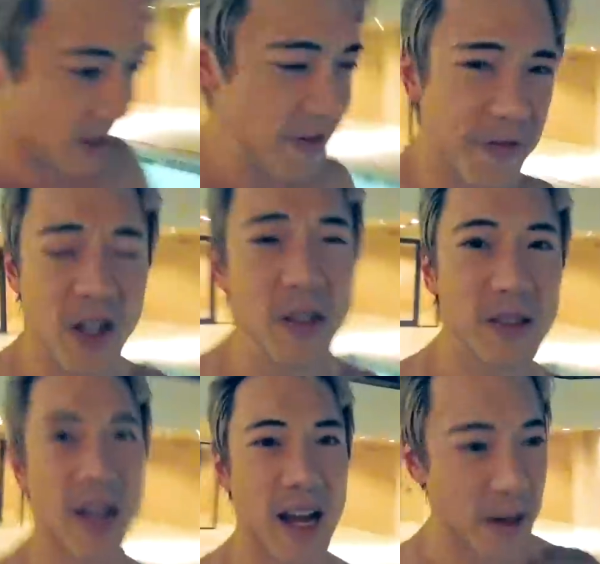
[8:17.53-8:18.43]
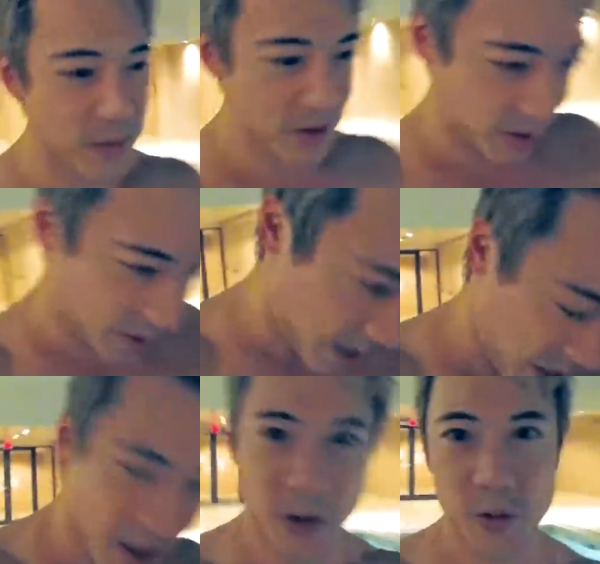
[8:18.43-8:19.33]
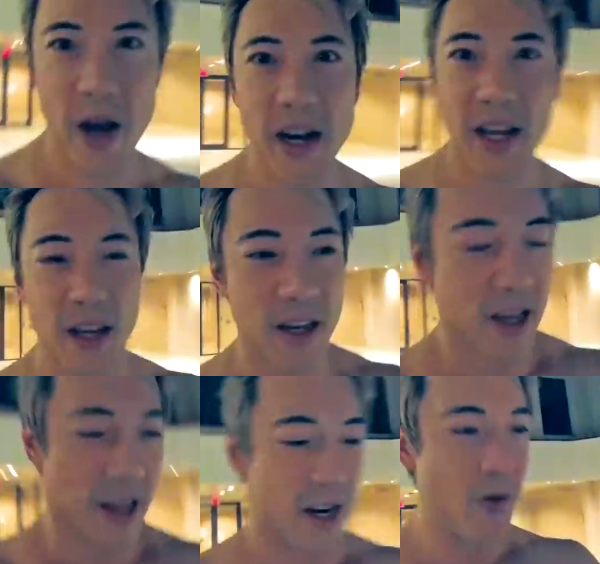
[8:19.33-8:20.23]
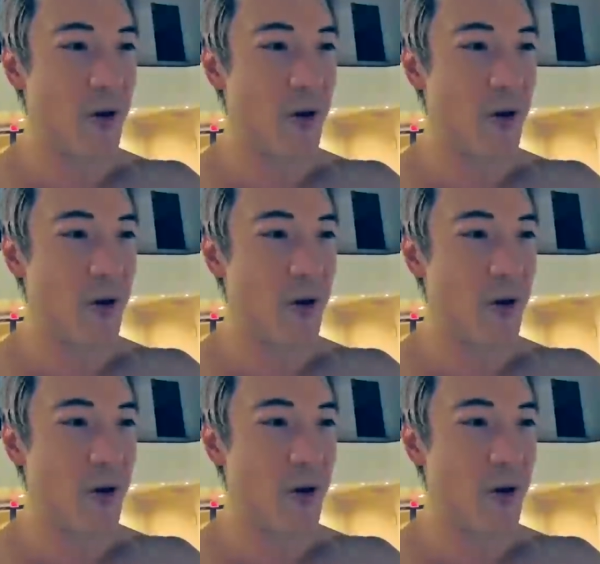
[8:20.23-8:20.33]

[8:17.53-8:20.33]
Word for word: It feels like I'm just sweating and I